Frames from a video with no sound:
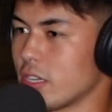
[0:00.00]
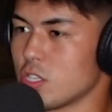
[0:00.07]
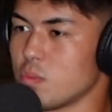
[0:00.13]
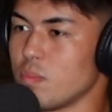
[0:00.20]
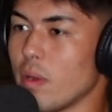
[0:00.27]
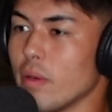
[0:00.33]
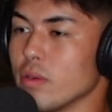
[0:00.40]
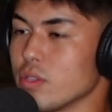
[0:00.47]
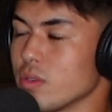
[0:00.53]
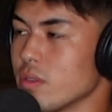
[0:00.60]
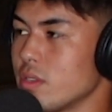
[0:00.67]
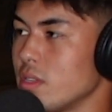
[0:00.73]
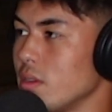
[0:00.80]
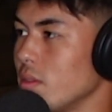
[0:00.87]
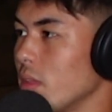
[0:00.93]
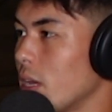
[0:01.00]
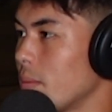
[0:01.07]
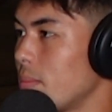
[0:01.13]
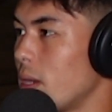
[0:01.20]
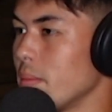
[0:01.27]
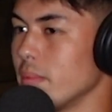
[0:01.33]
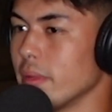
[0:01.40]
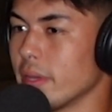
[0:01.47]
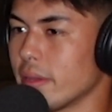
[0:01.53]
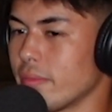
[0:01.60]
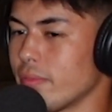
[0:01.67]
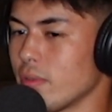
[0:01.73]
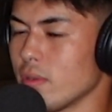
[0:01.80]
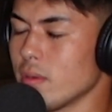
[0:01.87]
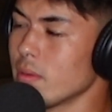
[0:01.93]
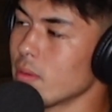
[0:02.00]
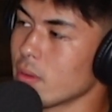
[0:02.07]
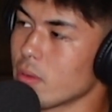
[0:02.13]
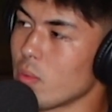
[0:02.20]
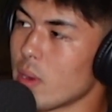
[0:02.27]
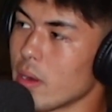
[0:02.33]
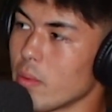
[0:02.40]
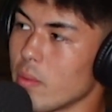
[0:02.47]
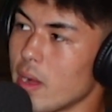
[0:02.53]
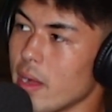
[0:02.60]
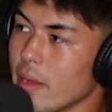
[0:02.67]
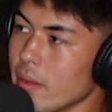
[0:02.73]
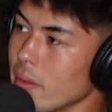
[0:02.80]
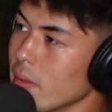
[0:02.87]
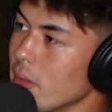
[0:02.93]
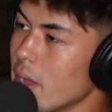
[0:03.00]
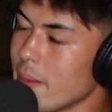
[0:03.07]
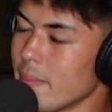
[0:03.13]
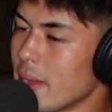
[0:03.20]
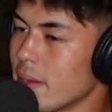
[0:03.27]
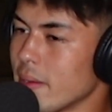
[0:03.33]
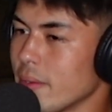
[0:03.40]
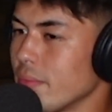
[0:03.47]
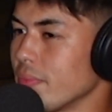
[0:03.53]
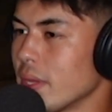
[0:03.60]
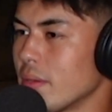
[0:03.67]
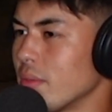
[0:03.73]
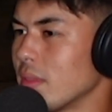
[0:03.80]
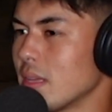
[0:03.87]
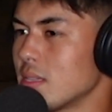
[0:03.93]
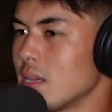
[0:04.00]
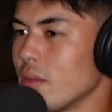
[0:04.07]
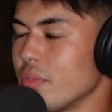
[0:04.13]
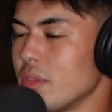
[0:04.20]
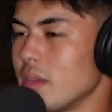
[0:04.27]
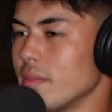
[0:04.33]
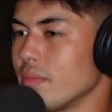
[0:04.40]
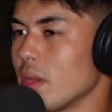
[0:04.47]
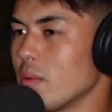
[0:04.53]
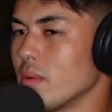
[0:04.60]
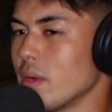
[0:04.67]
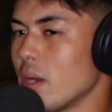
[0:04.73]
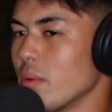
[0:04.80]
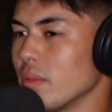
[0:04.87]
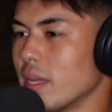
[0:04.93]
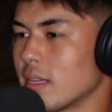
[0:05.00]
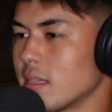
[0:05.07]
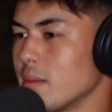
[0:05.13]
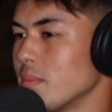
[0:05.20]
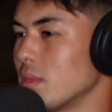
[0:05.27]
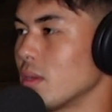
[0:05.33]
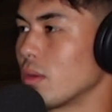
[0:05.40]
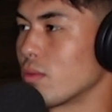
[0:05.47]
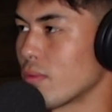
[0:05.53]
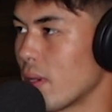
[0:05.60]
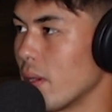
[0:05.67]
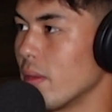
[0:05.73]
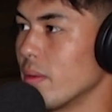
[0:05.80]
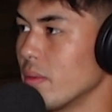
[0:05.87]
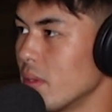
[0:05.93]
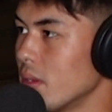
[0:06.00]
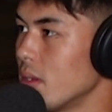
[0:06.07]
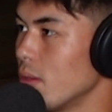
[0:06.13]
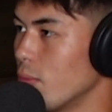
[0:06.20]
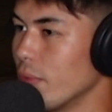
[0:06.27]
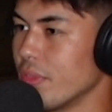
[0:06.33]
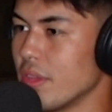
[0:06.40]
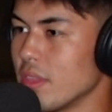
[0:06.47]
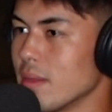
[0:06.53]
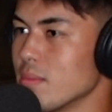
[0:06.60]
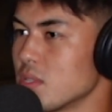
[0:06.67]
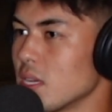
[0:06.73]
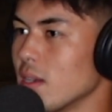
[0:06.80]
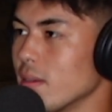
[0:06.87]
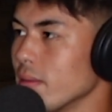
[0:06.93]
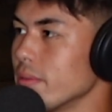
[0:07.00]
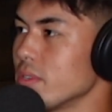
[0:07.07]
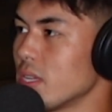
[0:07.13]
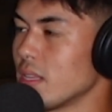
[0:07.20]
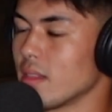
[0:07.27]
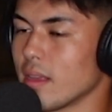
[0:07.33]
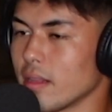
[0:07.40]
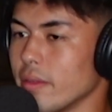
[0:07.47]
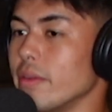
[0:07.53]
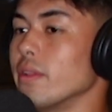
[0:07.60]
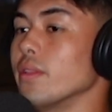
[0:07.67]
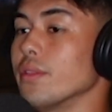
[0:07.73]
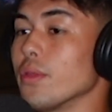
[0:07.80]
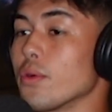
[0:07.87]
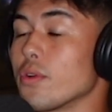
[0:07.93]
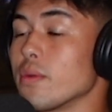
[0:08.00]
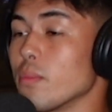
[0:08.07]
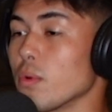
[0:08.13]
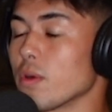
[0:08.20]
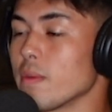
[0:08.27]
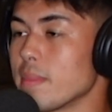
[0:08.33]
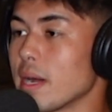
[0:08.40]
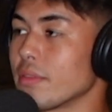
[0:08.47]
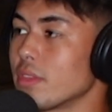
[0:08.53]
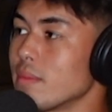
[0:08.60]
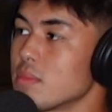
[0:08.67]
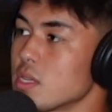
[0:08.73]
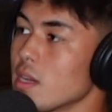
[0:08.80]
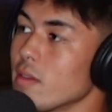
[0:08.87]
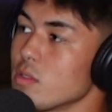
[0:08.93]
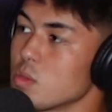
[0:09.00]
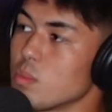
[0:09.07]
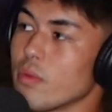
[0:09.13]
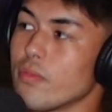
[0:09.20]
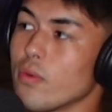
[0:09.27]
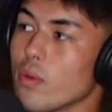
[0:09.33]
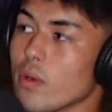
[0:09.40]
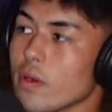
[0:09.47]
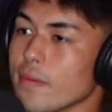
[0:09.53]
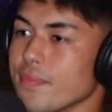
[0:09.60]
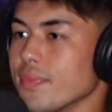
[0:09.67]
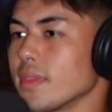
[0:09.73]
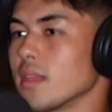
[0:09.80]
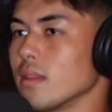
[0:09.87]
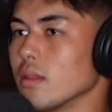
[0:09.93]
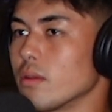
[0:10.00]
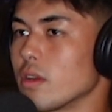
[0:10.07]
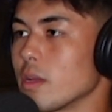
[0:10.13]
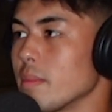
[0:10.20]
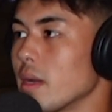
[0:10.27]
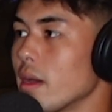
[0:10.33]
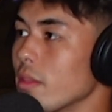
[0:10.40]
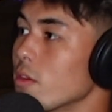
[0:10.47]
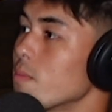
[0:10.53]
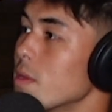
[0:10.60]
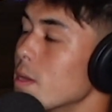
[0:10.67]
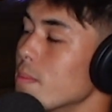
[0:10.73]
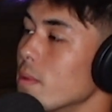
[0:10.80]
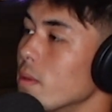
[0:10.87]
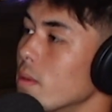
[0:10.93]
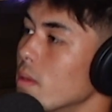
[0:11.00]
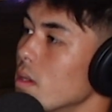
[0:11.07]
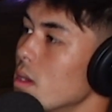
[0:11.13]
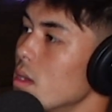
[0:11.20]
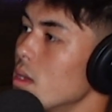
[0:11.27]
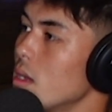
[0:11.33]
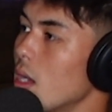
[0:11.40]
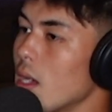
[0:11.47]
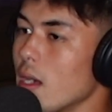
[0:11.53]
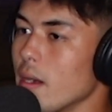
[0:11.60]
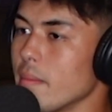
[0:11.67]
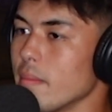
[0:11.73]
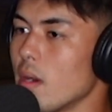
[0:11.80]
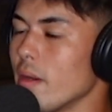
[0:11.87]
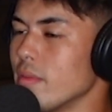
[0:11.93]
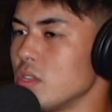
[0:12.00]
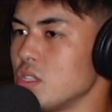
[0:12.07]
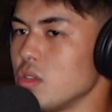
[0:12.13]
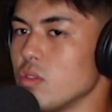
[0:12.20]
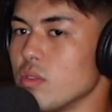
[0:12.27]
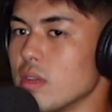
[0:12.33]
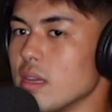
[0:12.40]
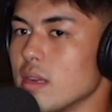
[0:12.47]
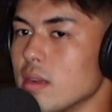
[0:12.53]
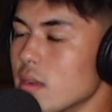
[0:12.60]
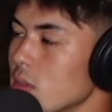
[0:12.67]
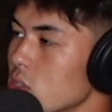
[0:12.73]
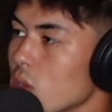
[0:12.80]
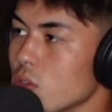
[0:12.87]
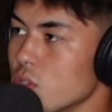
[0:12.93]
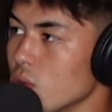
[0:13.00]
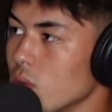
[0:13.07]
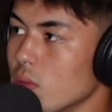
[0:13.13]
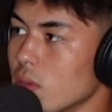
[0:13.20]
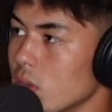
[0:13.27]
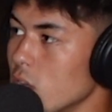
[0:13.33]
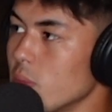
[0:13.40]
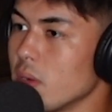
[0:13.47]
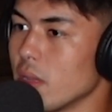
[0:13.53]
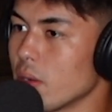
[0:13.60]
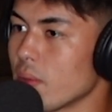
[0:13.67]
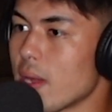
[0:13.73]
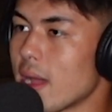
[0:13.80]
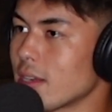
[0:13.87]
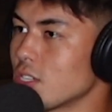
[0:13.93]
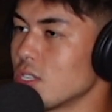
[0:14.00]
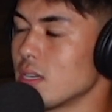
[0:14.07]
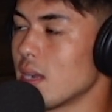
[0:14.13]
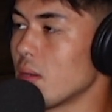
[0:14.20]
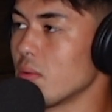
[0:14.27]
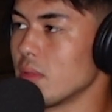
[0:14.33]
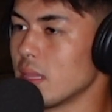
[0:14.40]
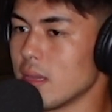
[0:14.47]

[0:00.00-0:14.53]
exposure to like public for quite a while. I don't think that's healthy. I would like them to grow within themselves and like learn more about themselves before learning about other people. Obviously, you need social and human interaction. I